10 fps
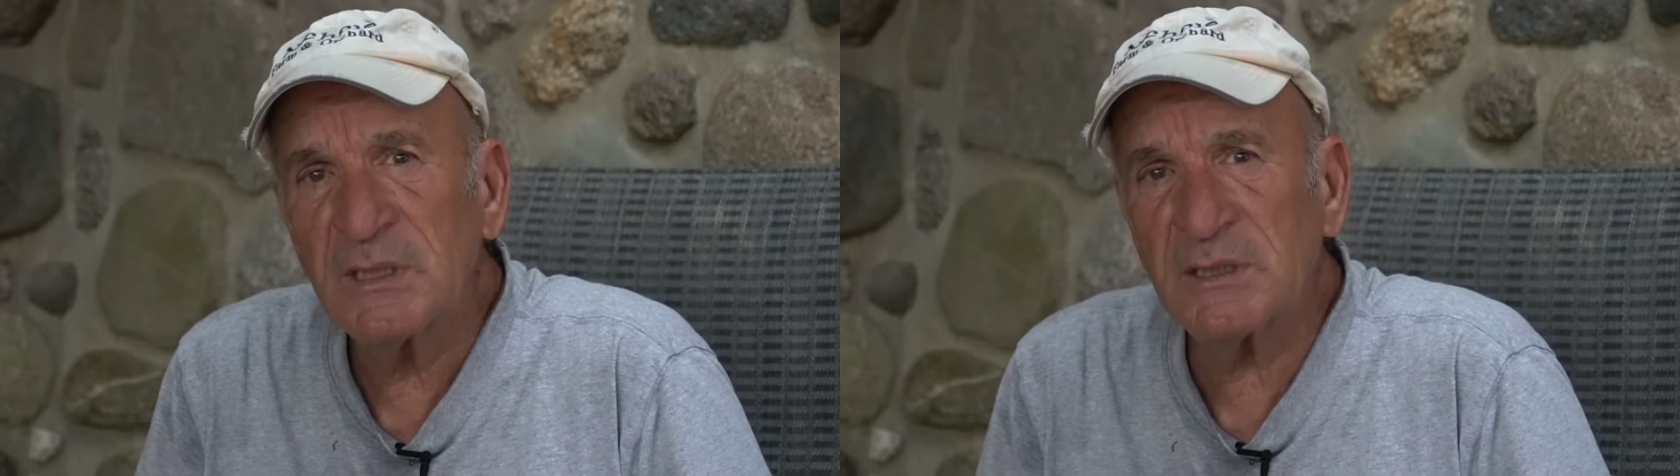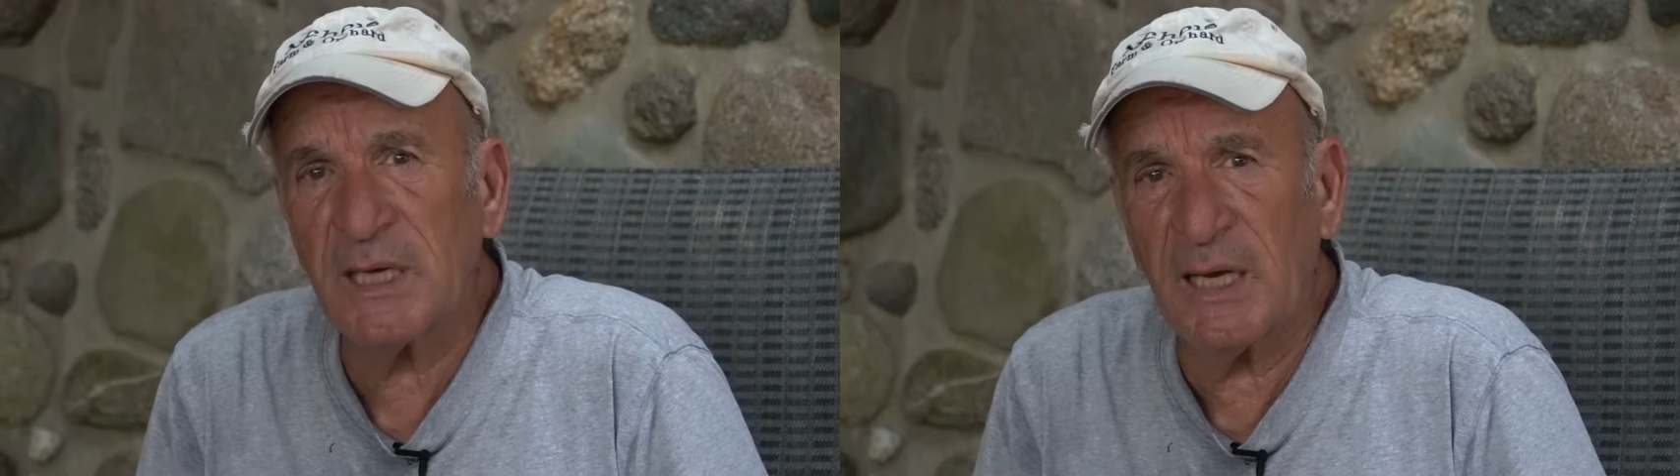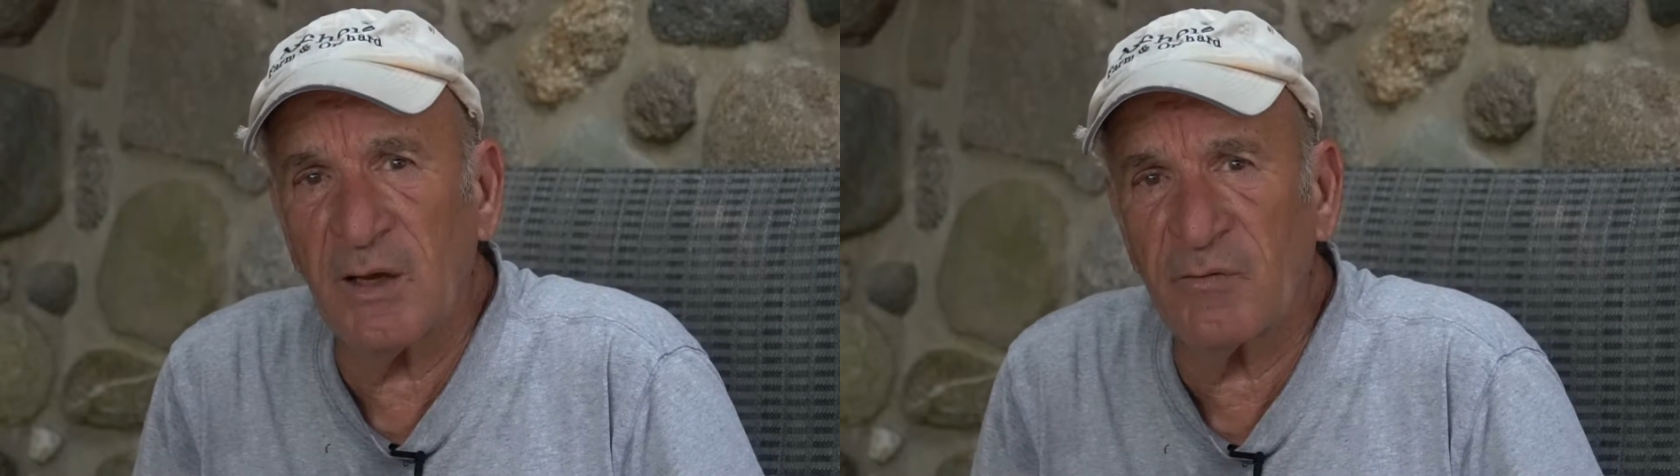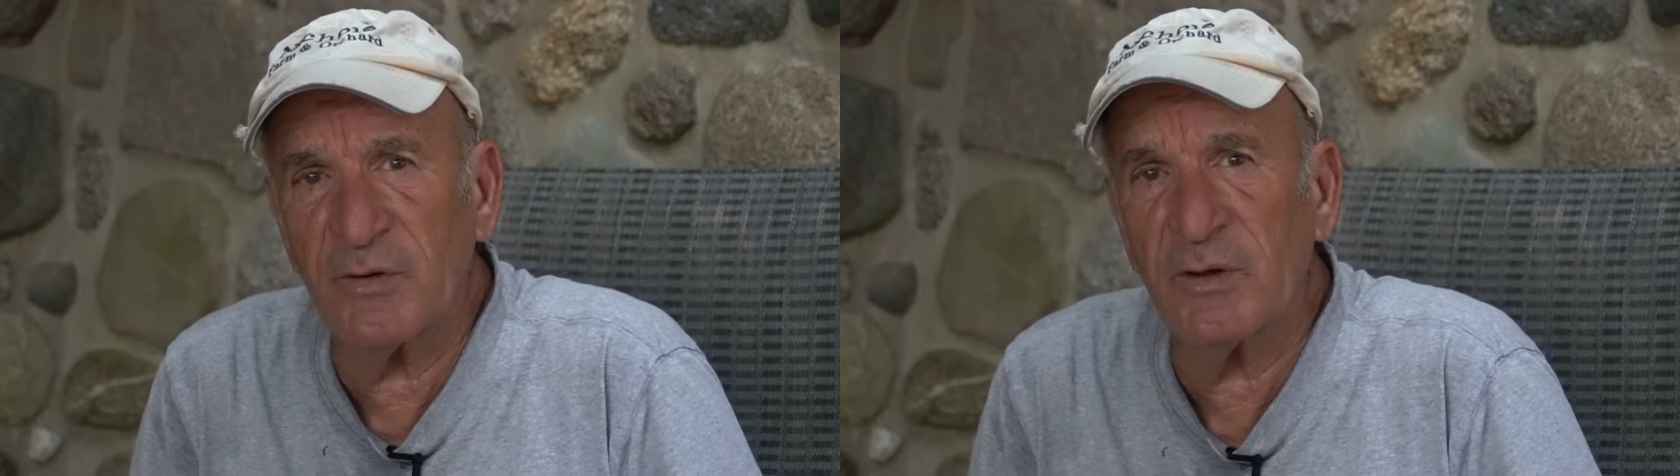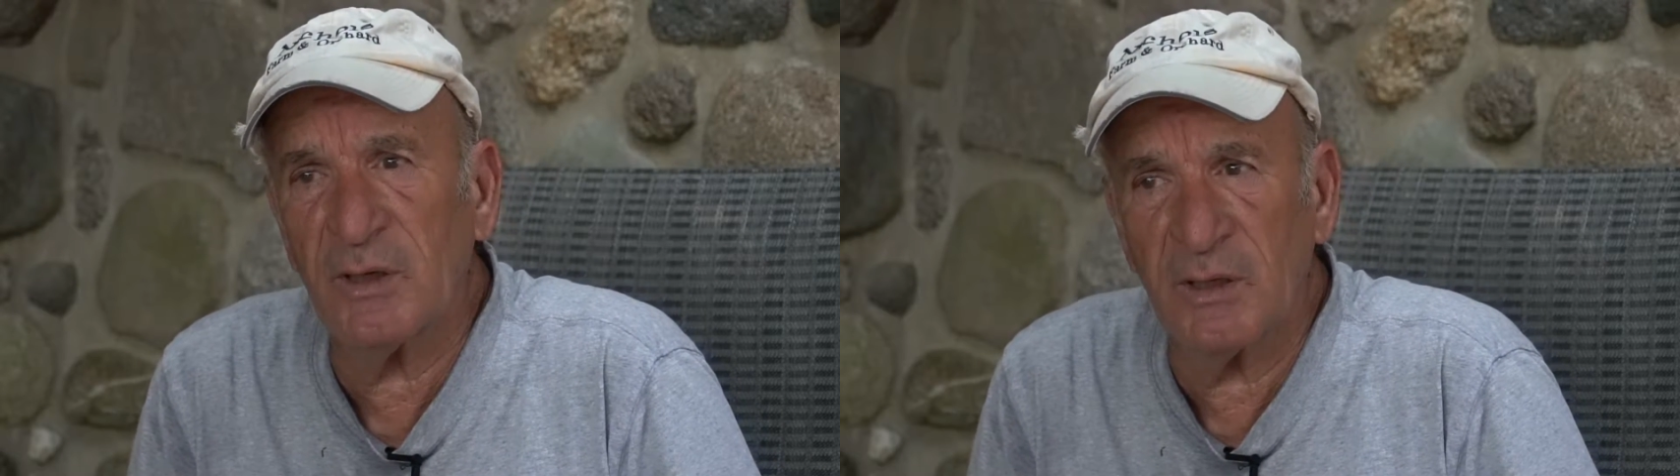to have
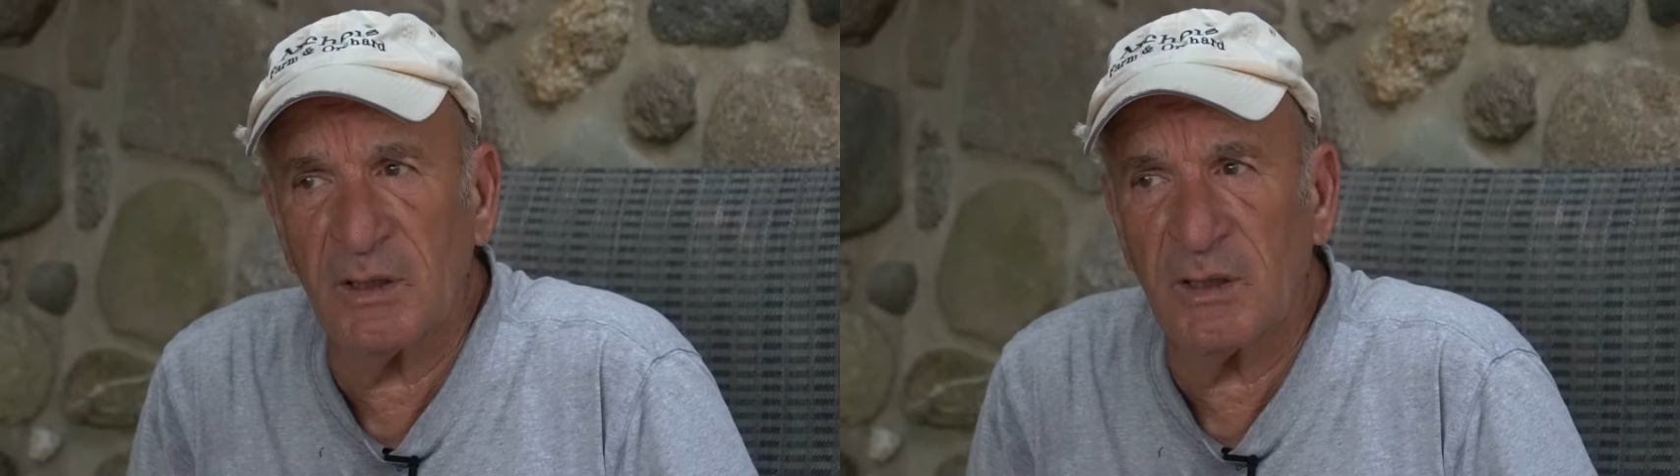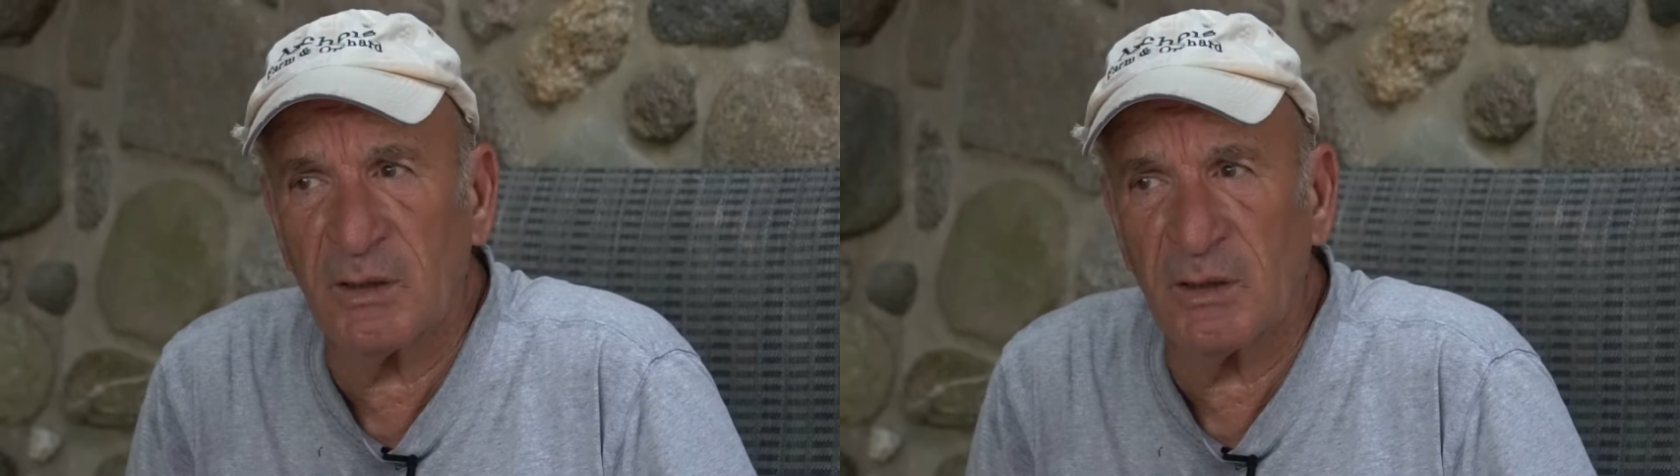a